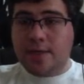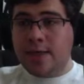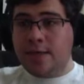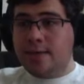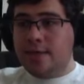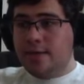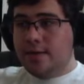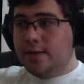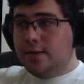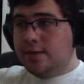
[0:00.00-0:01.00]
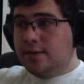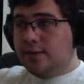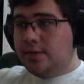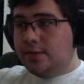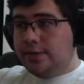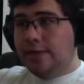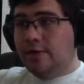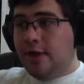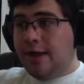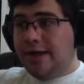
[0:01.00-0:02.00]
And then
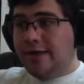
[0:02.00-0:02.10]
later on,